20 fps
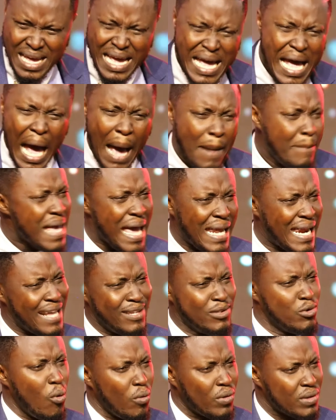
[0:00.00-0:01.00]
I mean, I like
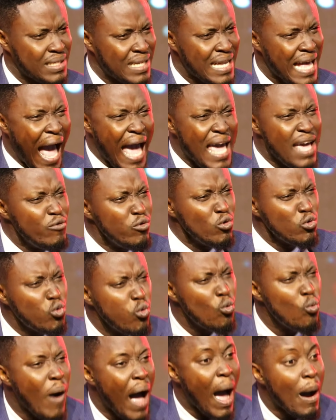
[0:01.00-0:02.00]
dogs. I even took
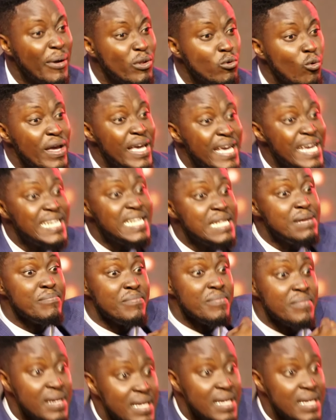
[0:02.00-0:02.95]
one. I went to hid him.